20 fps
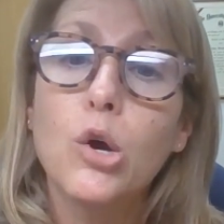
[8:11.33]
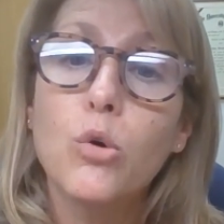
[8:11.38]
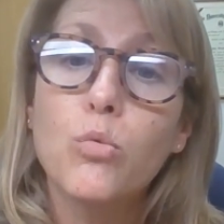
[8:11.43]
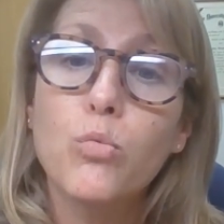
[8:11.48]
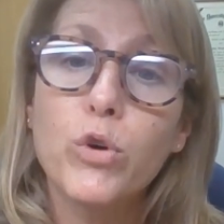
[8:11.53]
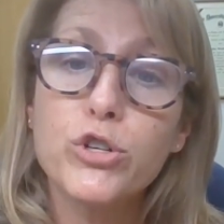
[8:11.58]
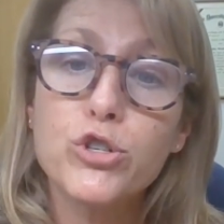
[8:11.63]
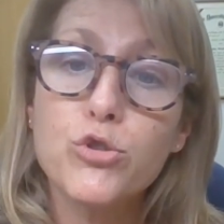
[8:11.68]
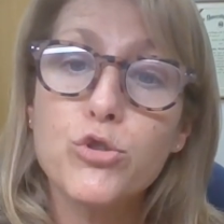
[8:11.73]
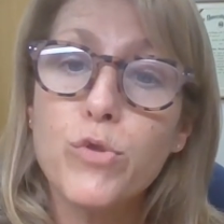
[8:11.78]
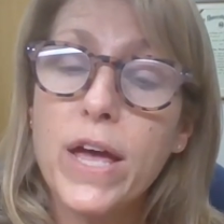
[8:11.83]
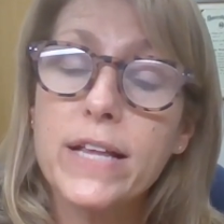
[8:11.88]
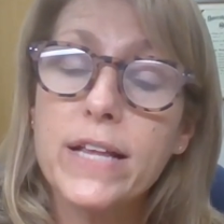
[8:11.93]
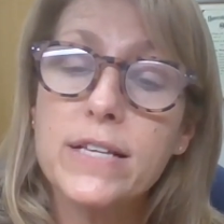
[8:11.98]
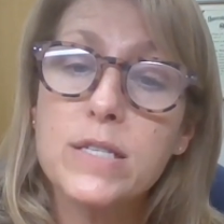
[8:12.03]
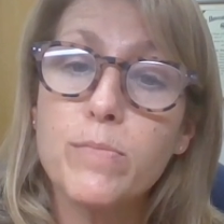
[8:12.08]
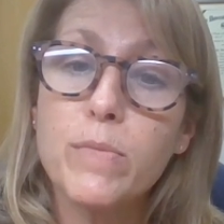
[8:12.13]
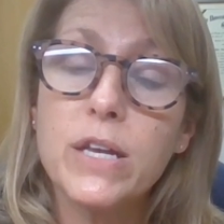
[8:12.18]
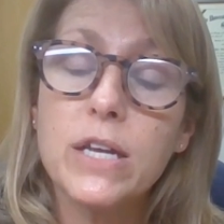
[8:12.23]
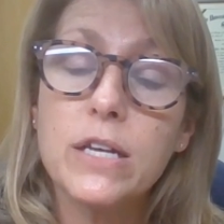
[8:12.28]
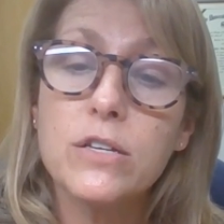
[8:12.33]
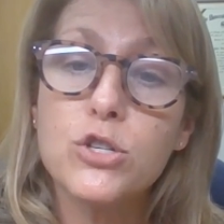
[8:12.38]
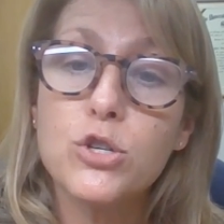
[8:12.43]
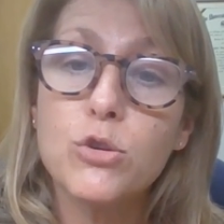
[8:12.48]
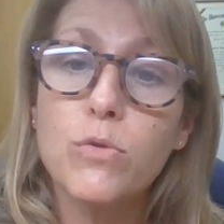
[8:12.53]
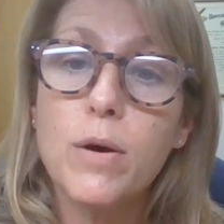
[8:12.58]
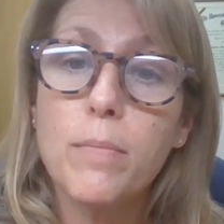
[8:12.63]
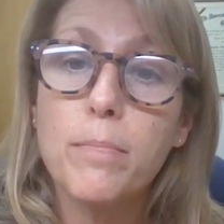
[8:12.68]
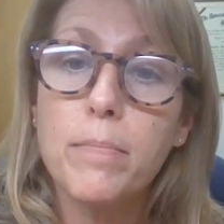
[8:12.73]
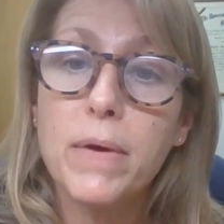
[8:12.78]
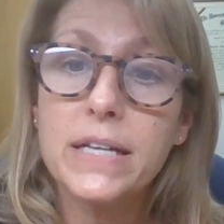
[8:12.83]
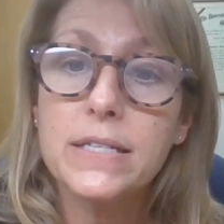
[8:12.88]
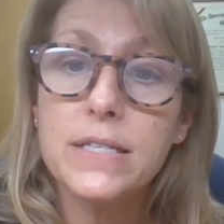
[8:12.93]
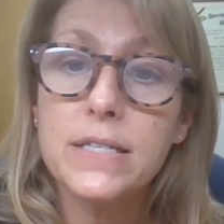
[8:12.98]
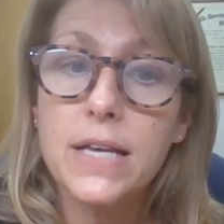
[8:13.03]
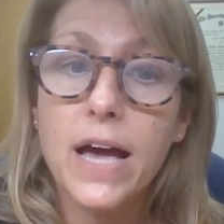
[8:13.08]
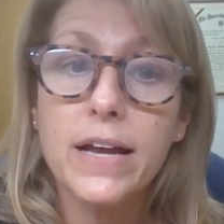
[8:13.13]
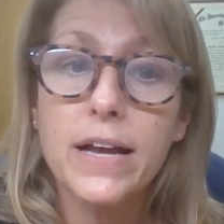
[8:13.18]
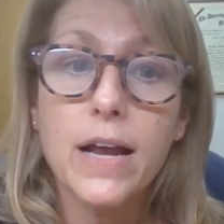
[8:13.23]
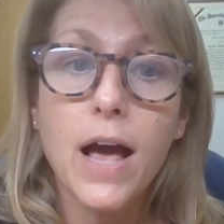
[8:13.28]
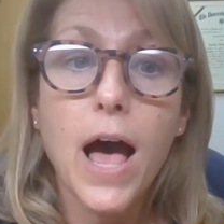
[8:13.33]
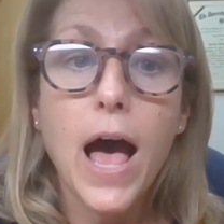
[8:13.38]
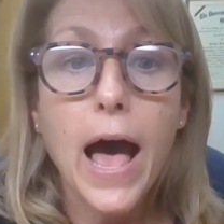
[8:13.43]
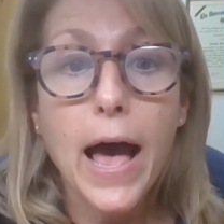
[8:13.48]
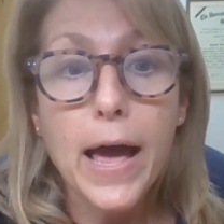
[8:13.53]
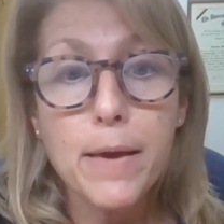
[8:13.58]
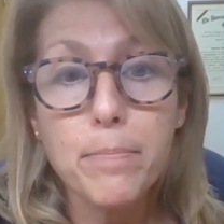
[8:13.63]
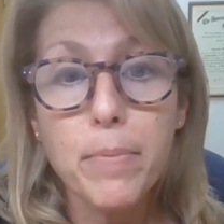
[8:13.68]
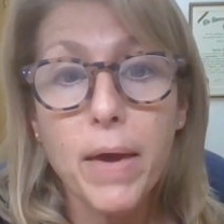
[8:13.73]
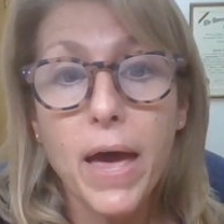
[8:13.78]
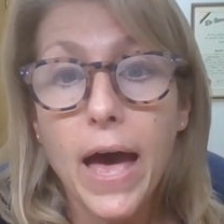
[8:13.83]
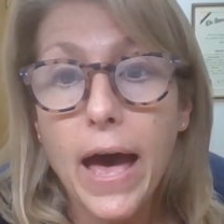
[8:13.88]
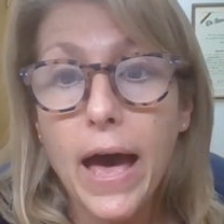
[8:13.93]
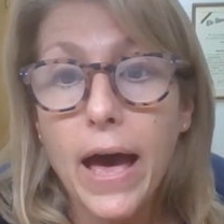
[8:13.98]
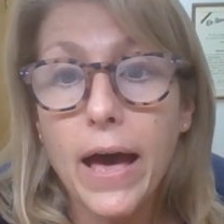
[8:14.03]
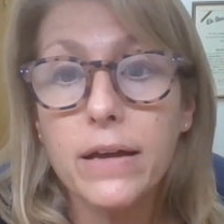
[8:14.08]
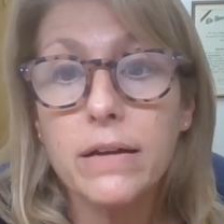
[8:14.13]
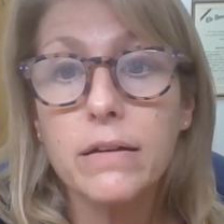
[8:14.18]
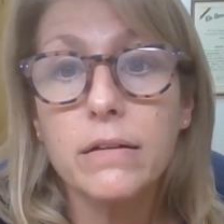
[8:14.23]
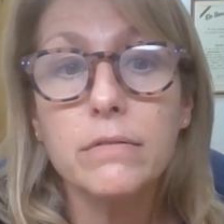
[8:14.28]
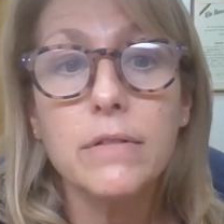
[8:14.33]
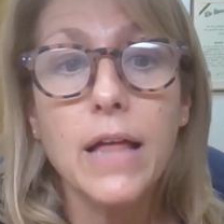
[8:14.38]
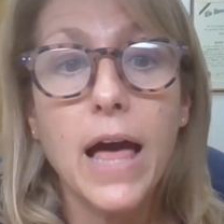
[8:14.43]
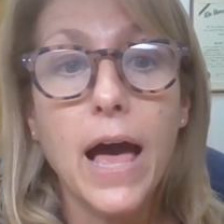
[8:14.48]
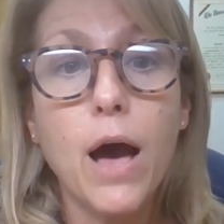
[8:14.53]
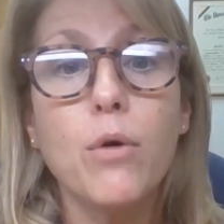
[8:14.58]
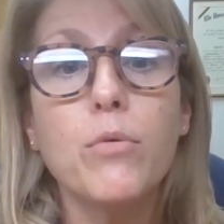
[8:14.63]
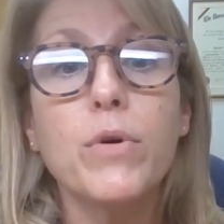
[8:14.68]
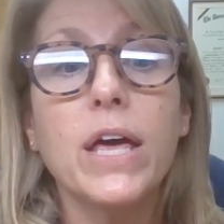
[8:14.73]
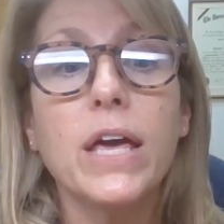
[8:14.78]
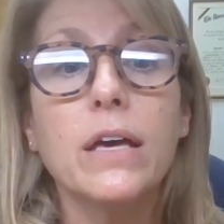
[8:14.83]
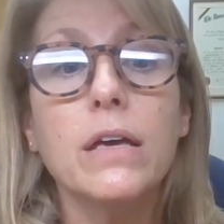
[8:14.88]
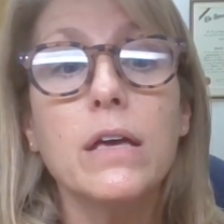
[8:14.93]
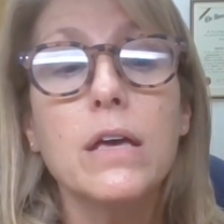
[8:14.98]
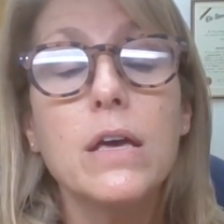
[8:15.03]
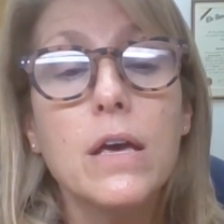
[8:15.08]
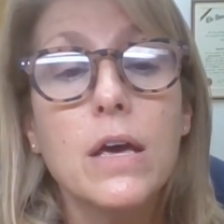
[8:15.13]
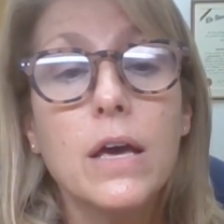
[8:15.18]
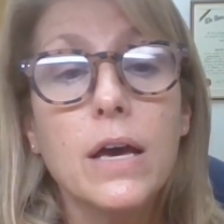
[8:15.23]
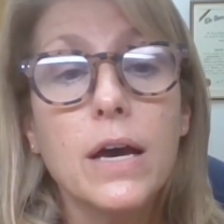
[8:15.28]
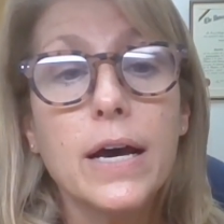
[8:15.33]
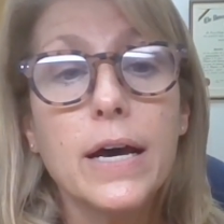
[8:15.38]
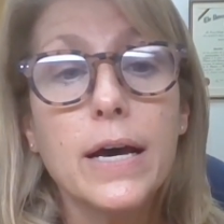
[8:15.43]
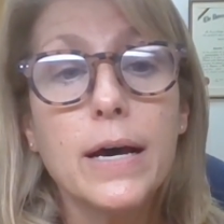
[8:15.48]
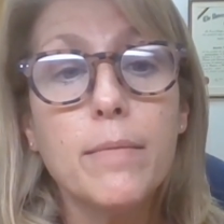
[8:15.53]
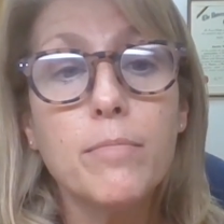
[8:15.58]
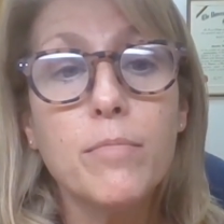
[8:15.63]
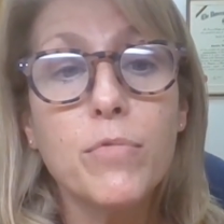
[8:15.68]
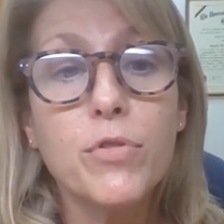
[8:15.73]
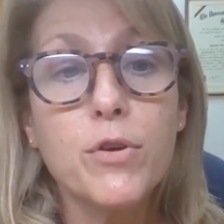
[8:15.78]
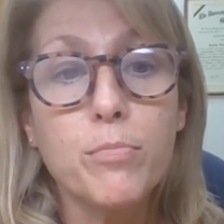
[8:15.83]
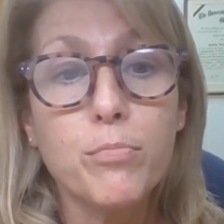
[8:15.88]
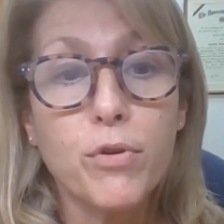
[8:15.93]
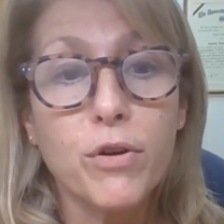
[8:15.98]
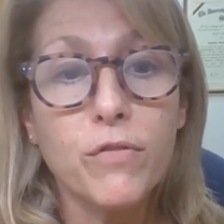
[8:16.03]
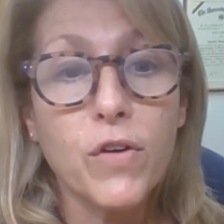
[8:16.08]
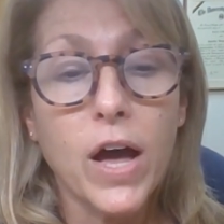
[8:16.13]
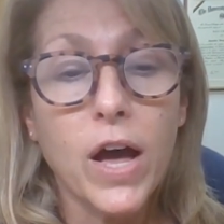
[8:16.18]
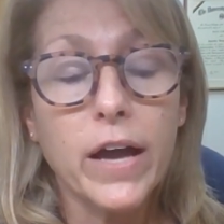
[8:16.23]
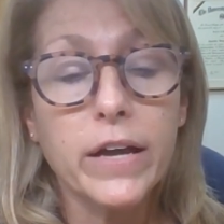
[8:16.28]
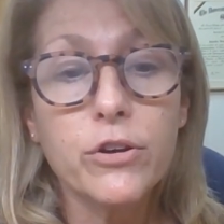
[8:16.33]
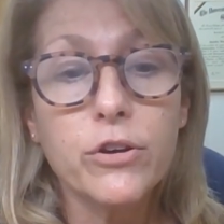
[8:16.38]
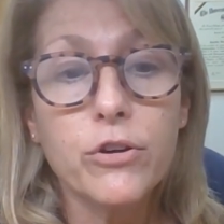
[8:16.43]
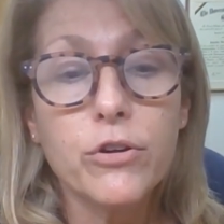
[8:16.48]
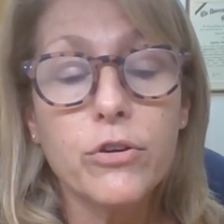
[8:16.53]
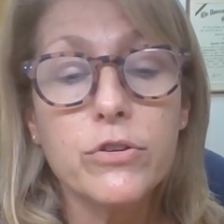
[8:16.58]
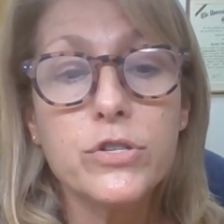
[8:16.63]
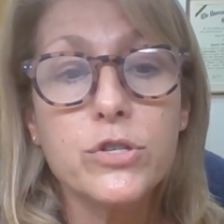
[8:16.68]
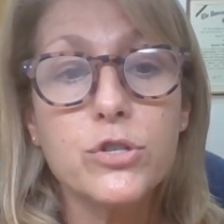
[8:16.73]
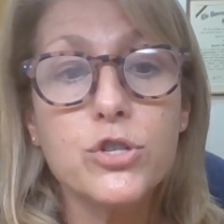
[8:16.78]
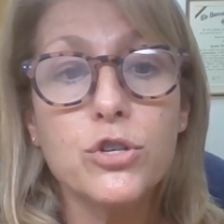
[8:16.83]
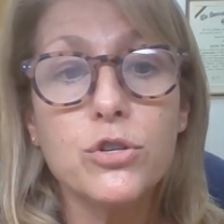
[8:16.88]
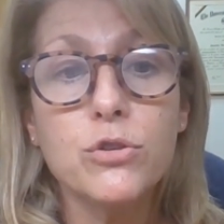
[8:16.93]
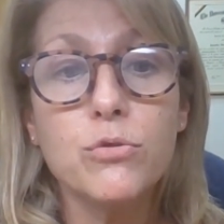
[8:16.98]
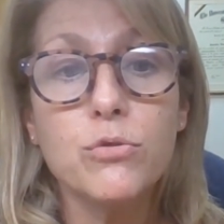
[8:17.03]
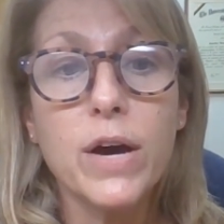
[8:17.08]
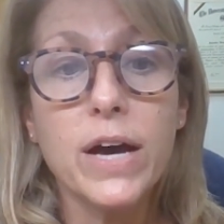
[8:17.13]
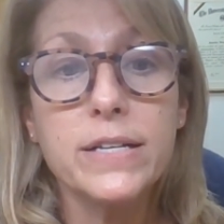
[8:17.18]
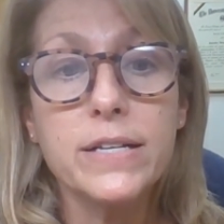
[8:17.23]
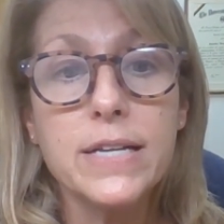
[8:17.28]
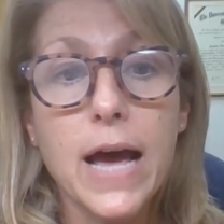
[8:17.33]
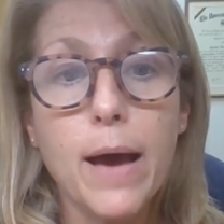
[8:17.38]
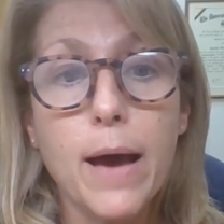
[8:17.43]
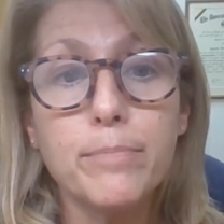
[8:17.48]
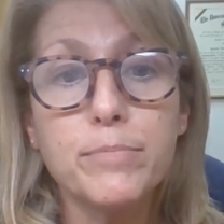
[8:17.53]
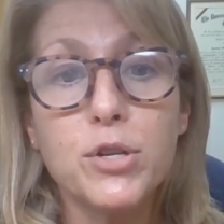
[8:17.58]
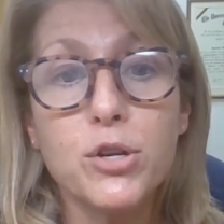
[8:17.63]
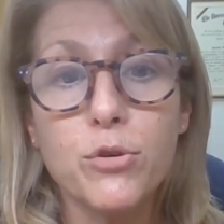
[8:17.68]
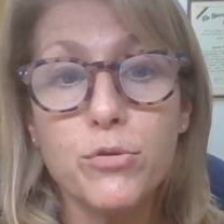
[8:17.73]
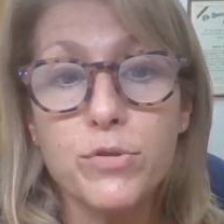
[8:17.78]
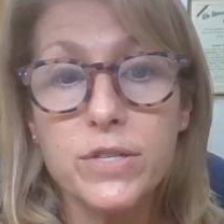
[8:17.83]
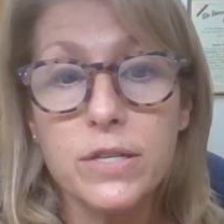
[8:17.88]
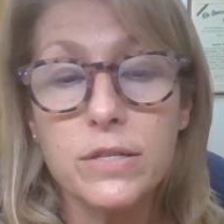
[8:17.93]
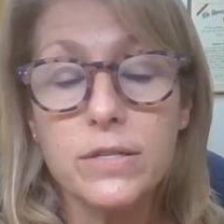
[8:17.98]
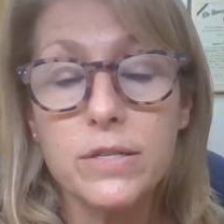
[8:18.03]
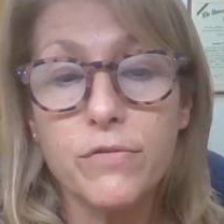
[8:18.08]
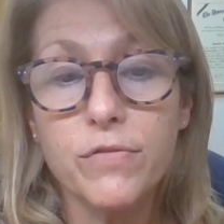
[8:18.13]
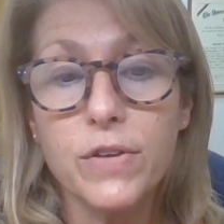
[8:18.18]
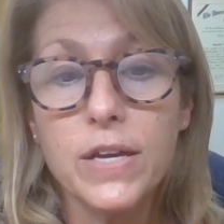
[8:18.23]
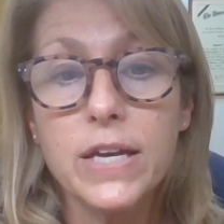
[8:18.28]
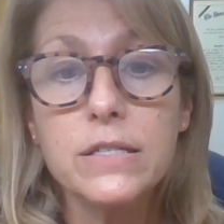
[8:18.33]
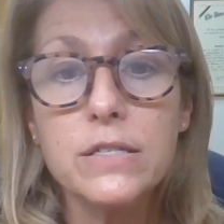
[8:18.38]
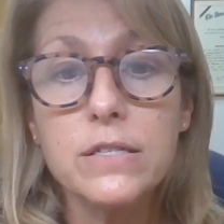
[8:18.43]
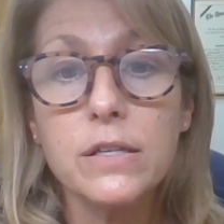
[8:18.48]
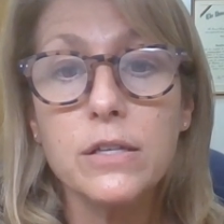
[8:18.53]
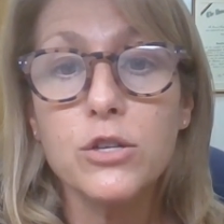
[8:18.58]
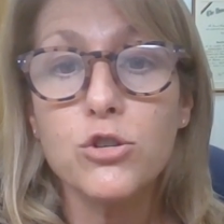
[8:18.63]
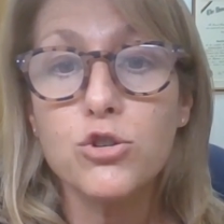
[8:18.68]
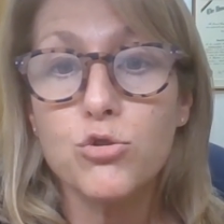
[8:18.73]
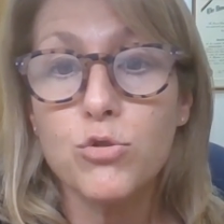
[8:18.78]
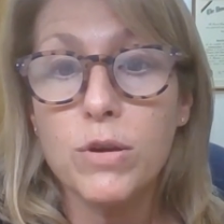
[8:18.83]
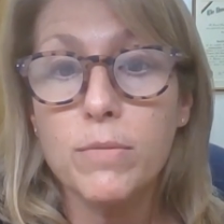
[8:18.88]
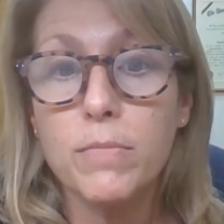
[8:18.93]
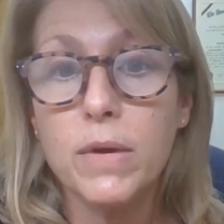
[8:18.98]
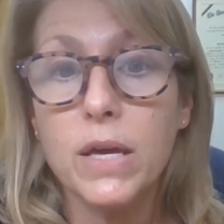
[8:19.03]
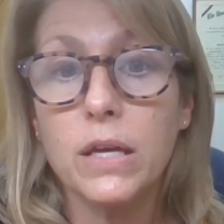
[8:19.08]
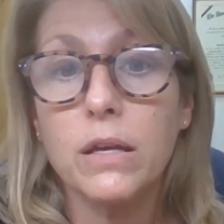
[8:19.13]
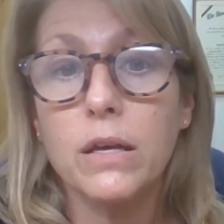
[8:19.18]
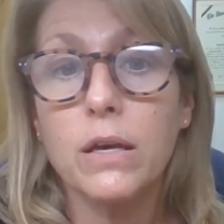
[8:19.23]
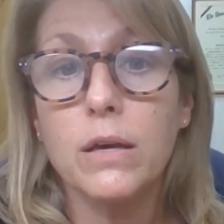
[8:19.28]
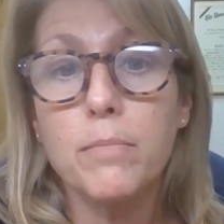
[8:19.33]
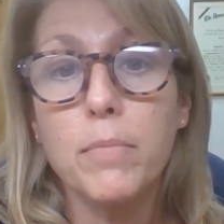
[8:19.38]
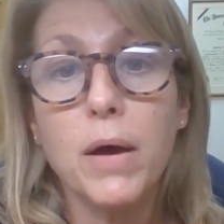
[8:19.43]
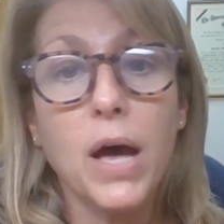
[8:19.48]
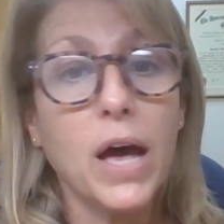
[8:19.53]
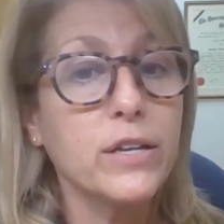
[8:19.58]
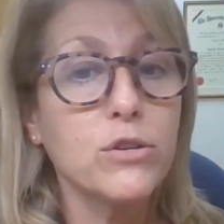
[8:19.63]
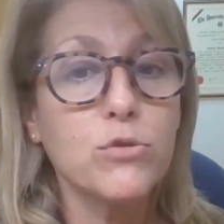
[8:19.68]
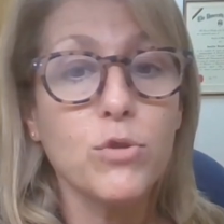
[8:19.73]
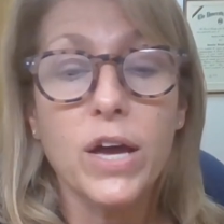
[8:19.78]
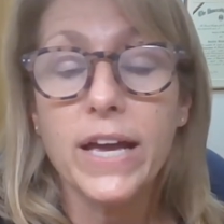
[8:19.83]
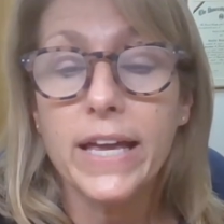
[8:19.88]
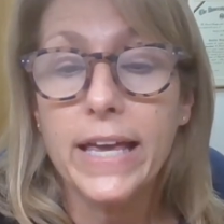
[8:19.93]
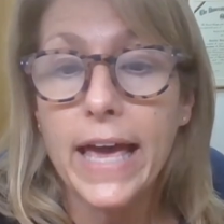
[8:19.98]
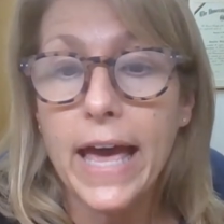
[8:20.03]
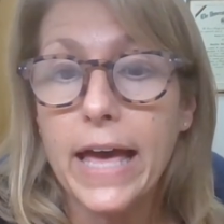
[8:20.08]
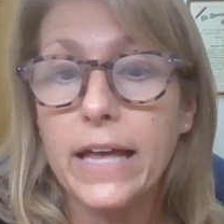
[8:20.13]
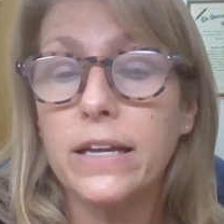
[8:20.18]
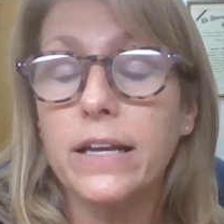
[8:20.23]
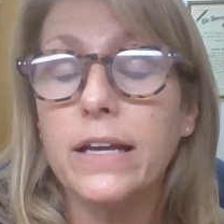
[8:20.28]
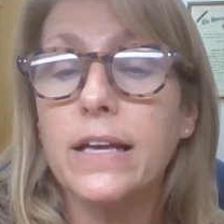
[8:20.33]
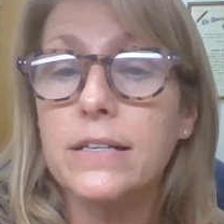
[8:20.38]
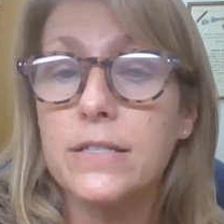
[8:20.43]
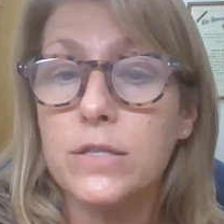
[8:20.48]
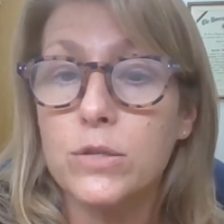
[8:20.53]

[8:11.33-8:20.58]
were transmitted to a bedside iPad, allowing the providers to adapt doses of insulin treatment combined, again,